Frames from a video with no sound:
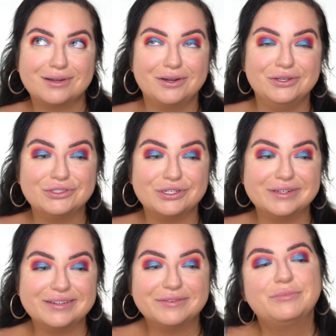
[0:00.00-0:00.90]
Are you
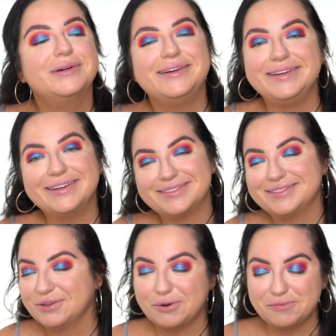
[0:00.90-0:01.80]
sure? But yes,
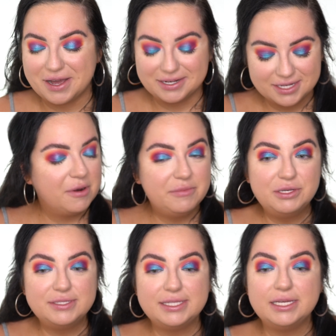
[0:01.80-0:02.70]
no, I'm not. I'm gonna be
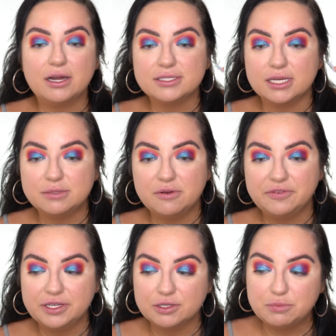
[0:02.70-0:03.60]
using the Anastasia
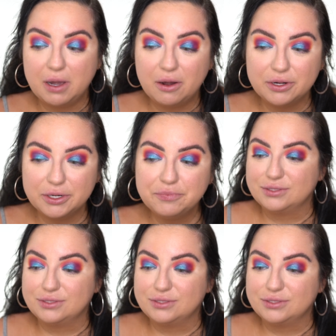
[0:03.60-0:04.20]
Beverly Hills powder.